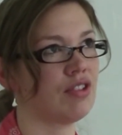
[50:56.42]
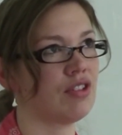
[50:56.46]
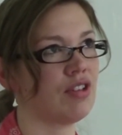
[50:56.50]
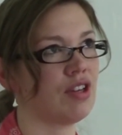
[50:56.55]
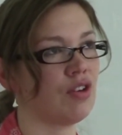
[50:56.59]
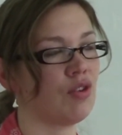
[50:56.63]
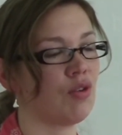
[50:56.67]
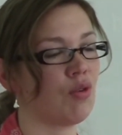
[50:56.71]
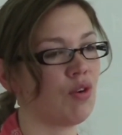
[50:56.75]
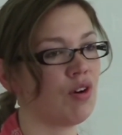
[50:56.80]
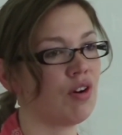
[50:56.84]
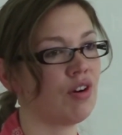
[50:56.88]

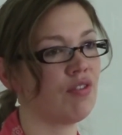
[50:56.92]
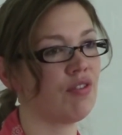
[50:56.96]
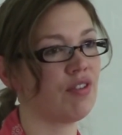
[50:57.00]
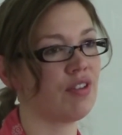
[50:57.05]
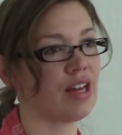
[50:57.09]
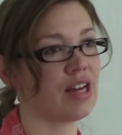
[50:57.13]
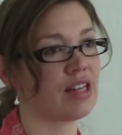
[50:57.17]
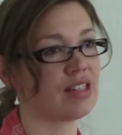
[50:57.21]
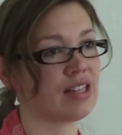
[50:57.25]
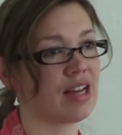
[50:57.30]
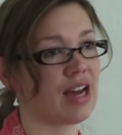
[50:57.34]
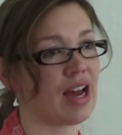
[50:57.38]
In order for
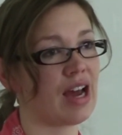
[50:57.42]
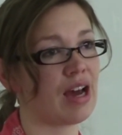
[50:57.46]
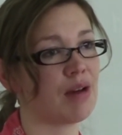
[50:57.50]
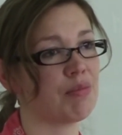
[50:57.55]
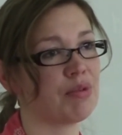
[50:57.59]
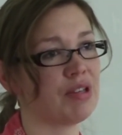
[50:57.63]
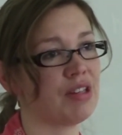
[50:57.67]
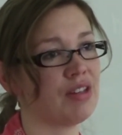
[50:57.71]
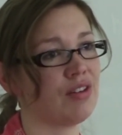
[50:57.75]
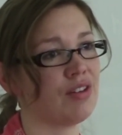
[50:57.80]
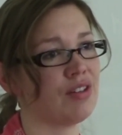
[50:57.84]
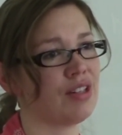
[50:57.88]
that to
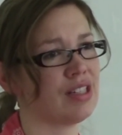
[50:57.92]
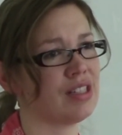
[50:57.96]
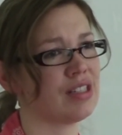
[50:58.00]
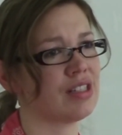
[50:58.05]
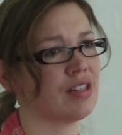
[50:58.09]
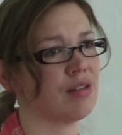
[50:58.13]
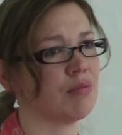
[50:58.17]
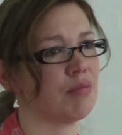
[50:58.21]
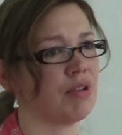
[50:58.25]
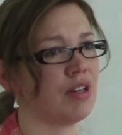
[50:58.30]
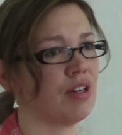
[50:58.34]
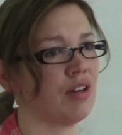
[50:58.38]
happen, there needs
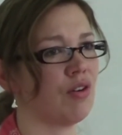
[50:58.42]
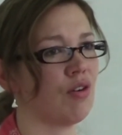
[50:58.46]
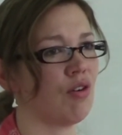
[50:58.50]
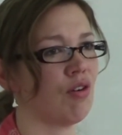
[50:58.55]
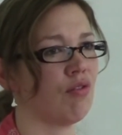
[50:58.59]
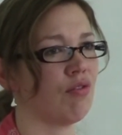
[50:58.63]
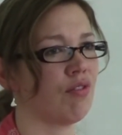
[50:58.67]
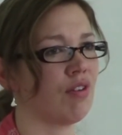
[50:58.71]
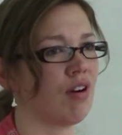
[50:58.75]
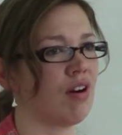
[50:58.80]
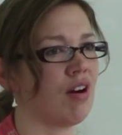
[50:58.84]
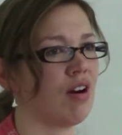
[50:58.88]
to be an
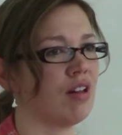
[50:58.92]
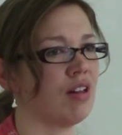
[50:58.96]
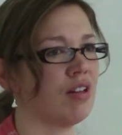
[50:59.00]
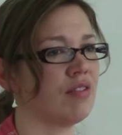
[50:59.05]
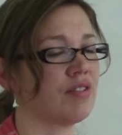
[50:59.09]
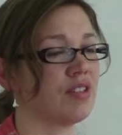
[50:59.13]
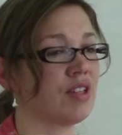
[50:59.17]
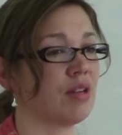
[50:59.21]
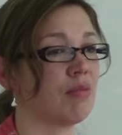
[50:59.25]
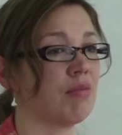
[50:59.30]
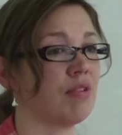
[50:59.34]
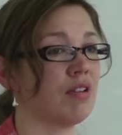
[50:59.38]
overhaul
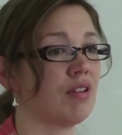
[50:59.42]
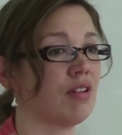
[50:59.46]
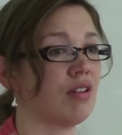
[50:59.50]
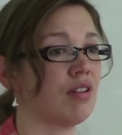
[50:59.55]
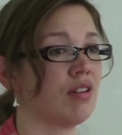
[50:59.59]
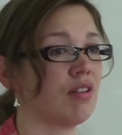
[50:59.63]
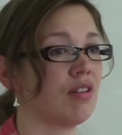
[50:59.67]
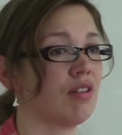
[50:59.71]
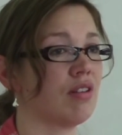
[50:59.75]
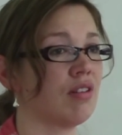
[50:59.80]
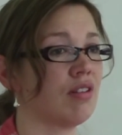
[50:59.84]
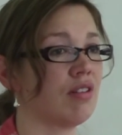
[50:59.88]
of some
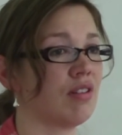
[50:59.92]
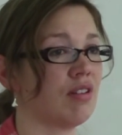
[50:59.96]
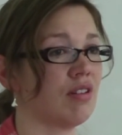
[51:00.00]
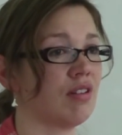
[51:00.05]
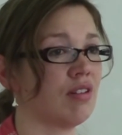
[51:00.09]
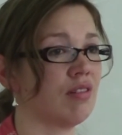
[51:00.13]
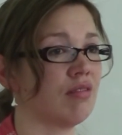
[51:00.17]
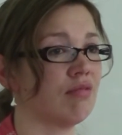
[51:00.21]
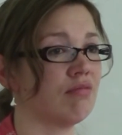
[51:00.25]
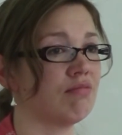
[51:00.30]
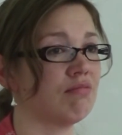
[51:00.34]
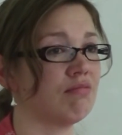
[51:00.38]
of
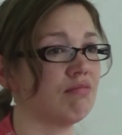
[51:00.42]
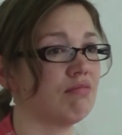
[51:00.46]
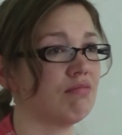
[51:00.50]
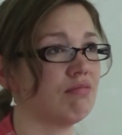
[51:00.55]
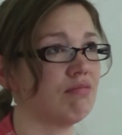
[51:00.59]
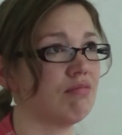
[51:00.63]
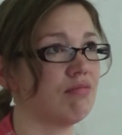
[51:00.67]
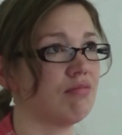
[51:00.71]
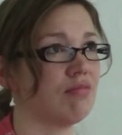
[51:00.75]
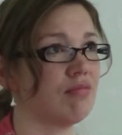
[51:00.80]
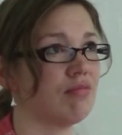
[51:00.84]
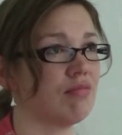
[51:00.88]

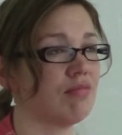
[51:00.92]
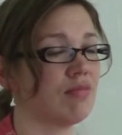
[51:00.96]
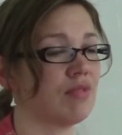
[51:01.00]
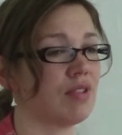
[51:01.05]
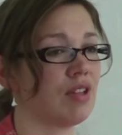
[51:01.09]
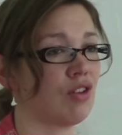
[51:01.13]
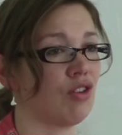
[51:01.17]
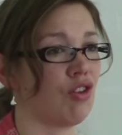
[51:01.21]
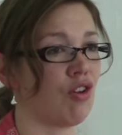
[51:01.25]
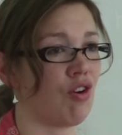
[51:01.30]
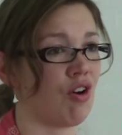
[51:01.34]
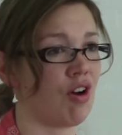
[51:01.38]

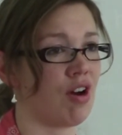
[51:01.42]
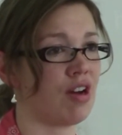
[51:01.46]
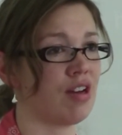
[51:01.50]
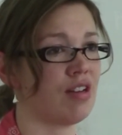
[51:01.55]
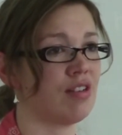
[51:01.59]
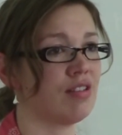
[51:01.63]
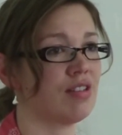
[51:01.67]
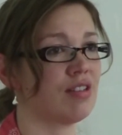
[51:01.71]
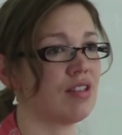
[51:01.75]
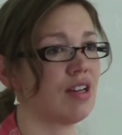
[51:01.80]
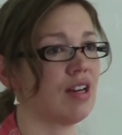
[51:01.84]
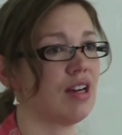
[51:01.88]
the
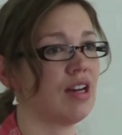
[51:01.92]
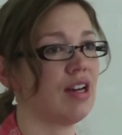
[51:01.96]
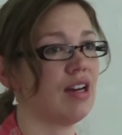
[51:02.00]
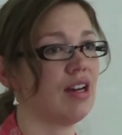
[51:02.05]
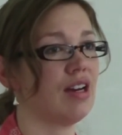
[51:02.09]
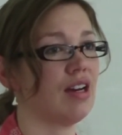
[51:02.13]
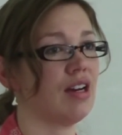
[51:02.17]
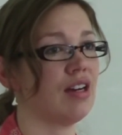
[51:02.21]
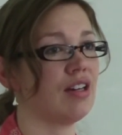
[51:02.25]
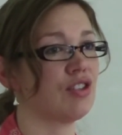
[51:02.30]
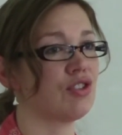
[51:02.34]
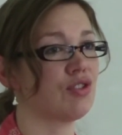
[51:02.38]
laws,
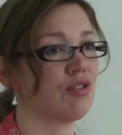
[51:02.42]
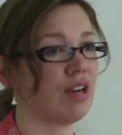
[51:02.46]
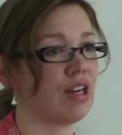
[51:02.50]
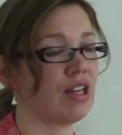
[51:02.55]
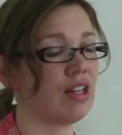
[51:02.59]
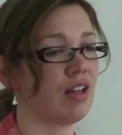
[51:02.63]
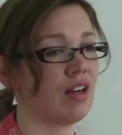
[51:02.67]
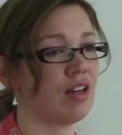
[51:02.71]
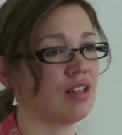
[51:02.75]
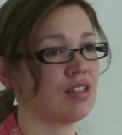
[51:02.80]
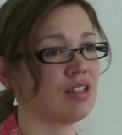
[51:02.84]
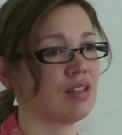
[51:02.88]

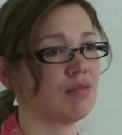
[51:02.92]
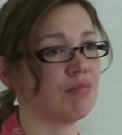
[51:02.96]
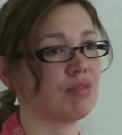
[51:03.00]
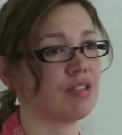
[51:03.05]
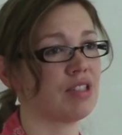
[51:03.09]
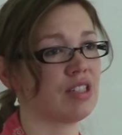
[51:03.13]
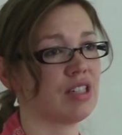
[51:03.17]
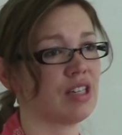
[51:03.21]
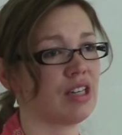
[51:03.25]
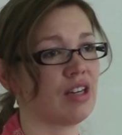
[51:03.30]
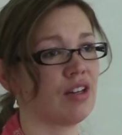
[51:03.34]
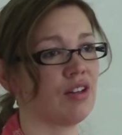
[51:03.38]
trade laws in
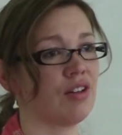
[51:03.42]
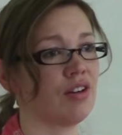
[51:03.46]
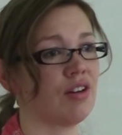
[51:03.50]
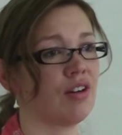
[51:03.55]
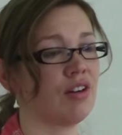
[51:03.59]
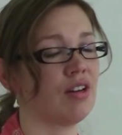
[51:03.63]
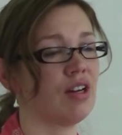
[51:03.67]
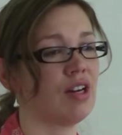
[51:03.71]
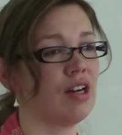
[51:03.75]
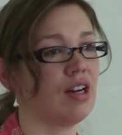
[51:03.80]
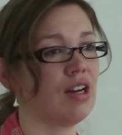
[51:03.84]
particular.